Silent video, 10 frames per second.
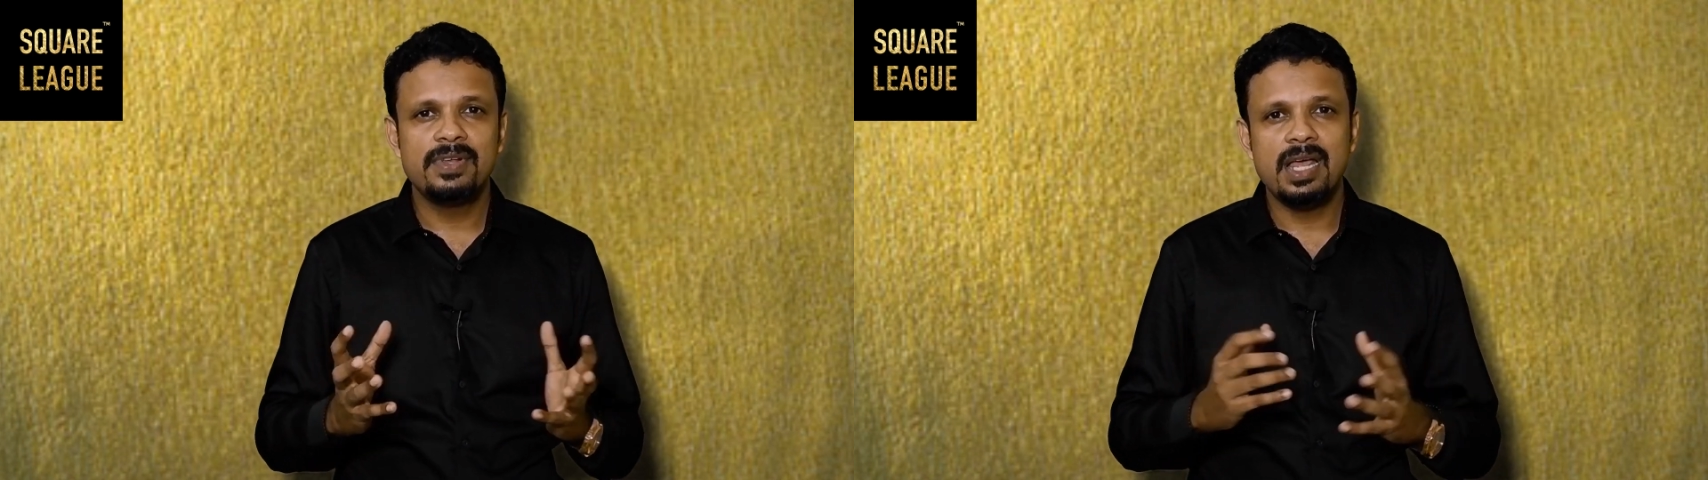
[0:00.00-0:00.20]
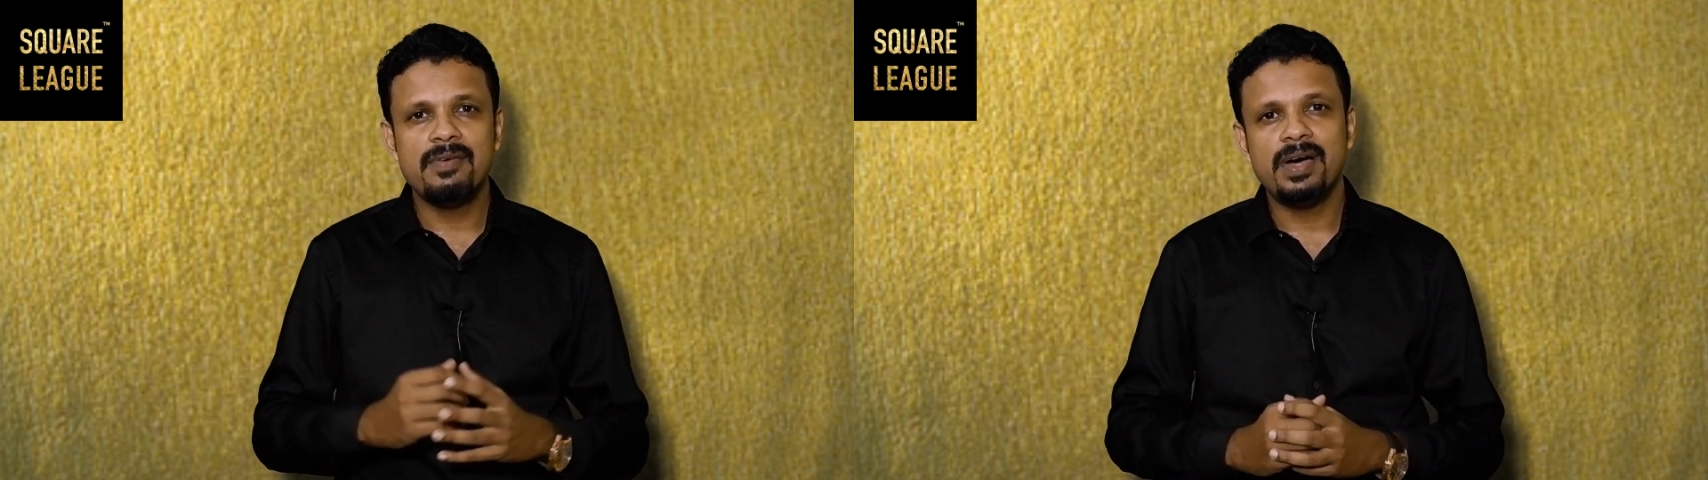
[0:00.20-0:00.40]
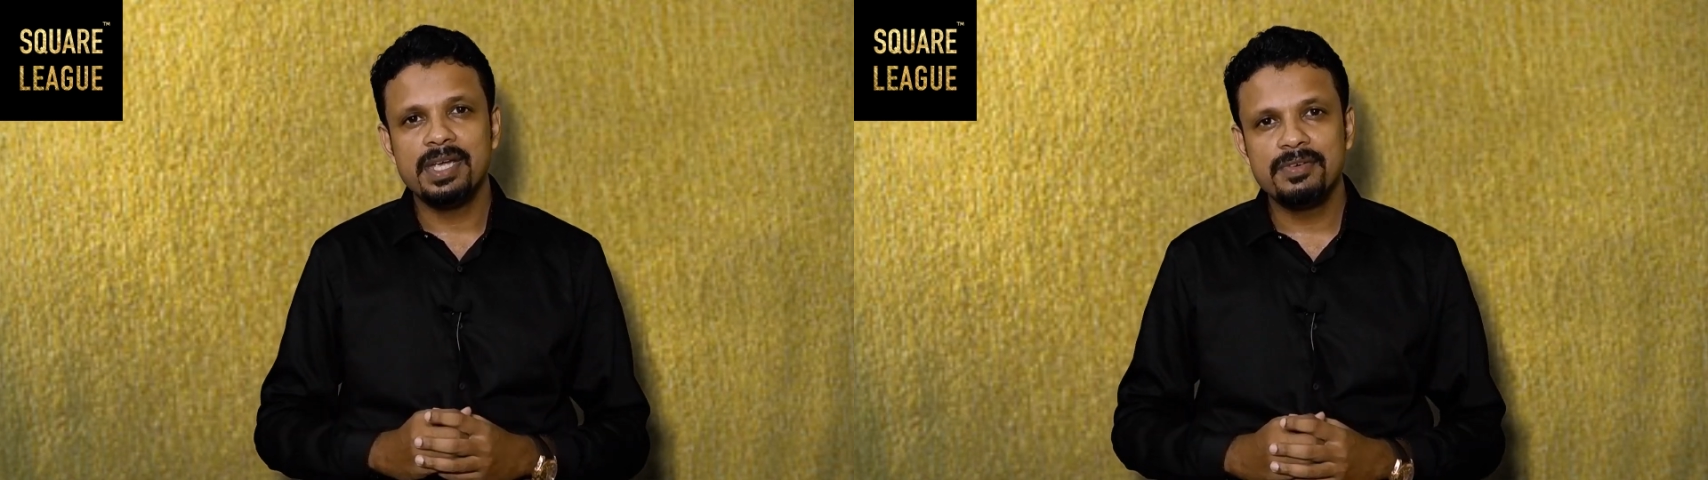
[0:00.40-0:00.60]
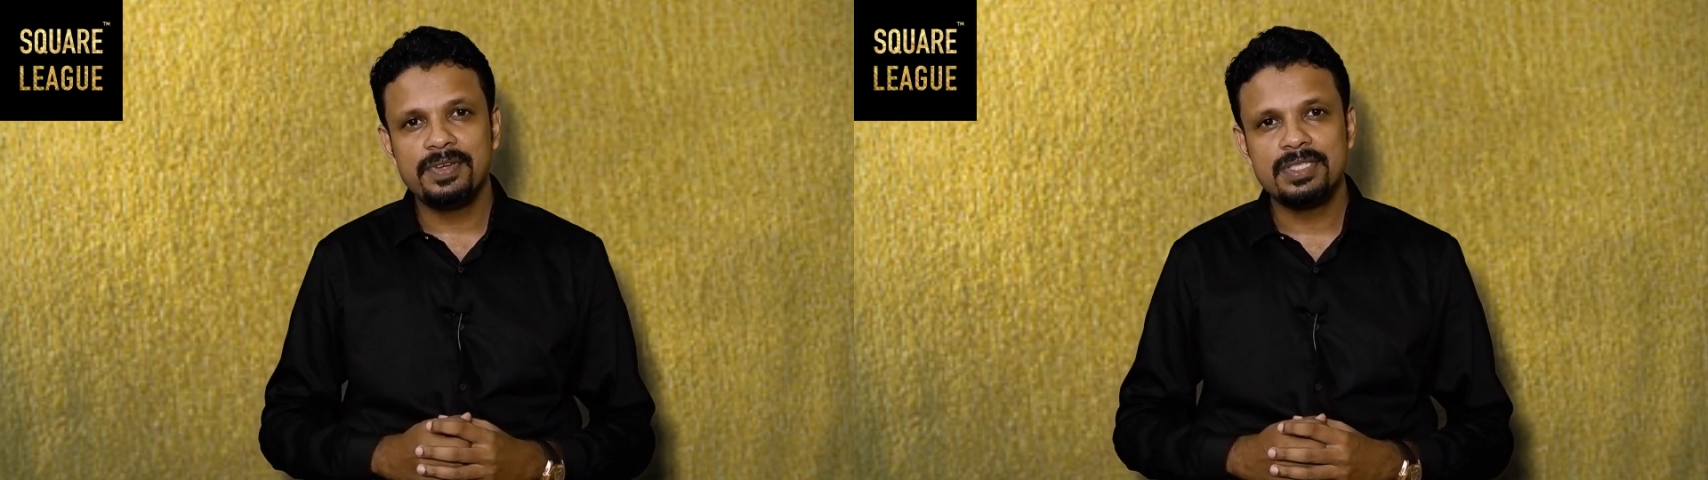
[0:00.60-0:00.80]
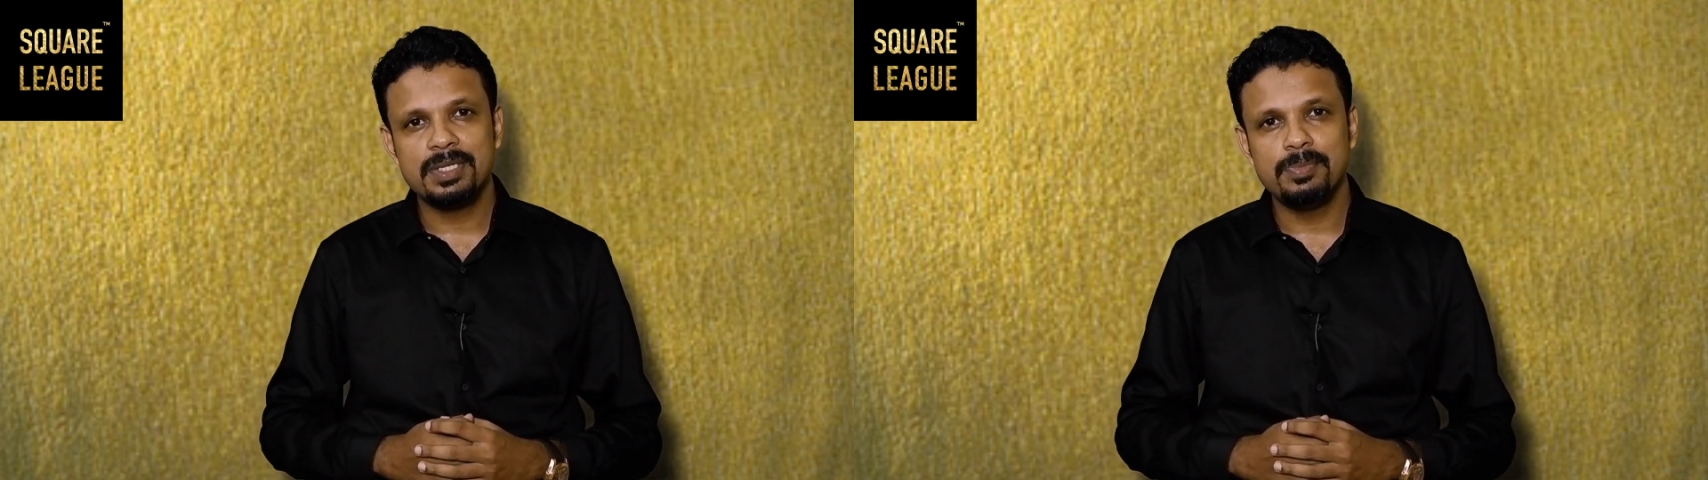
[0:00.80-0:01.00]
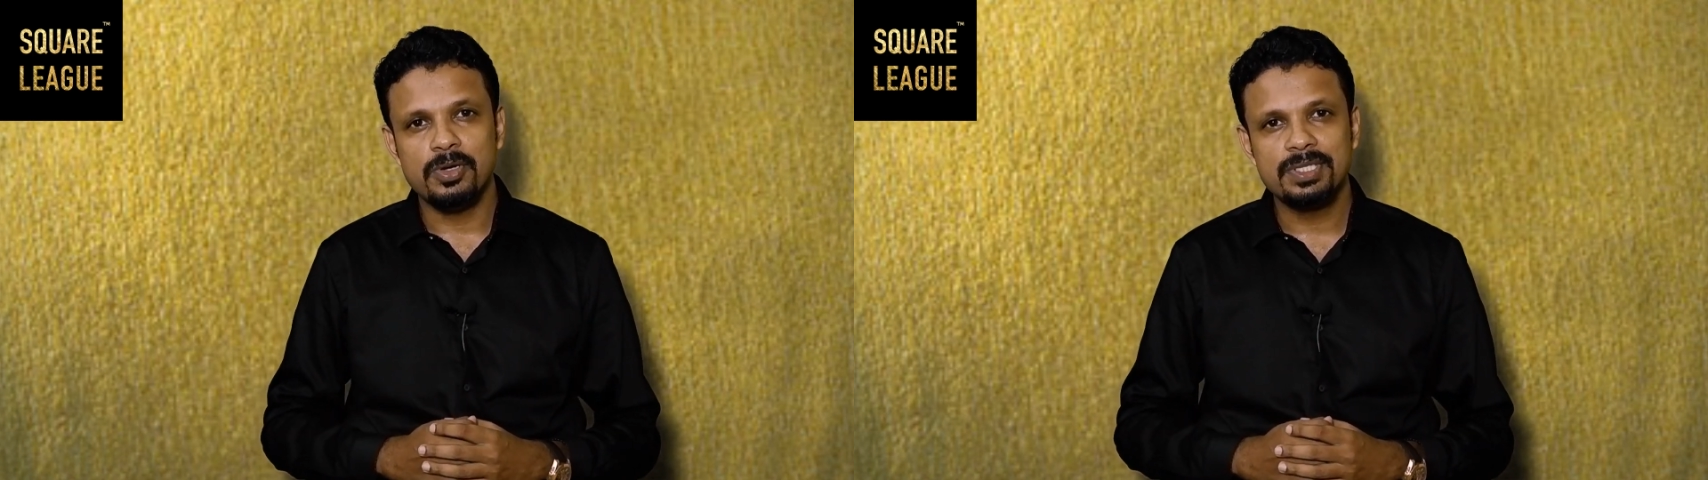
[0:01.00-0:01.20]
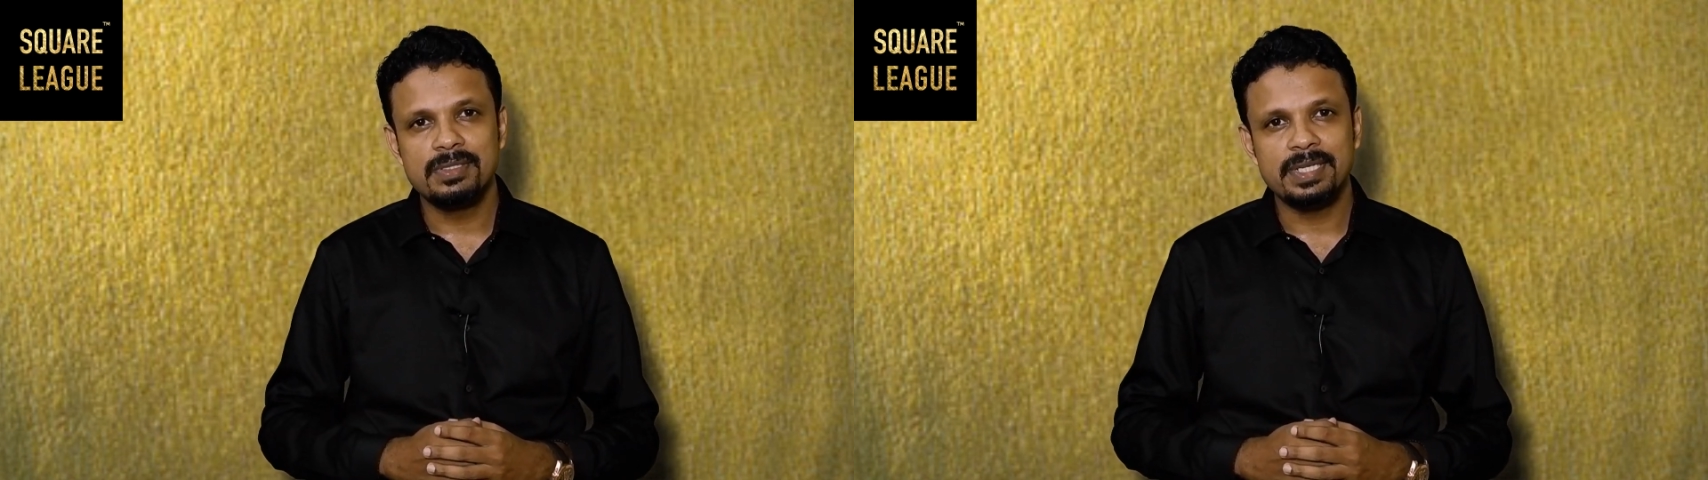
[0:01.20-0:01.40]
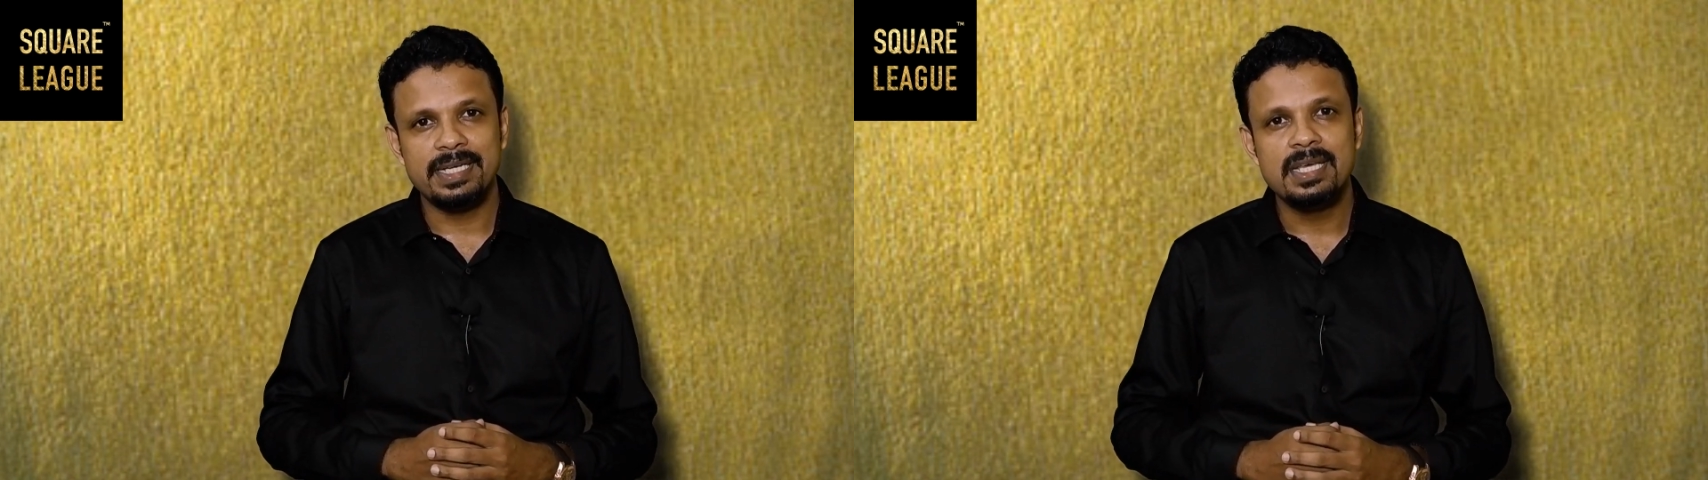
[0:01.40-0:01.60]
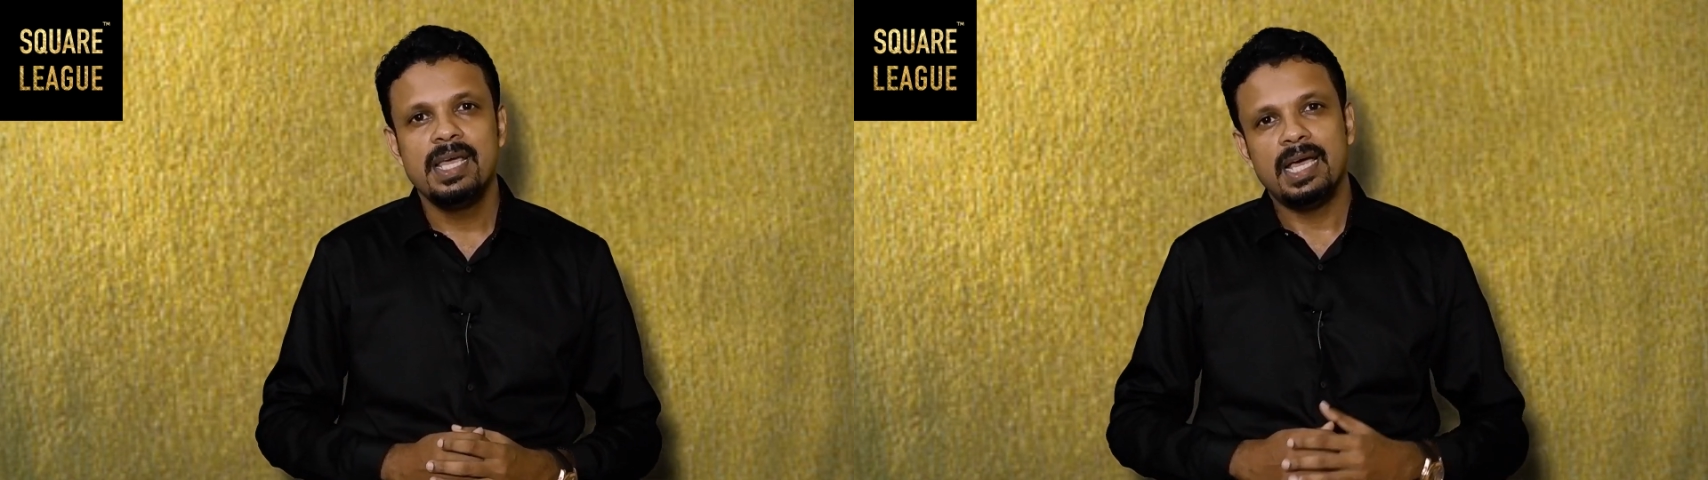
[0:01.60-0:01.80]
will have higher fixed deposit rate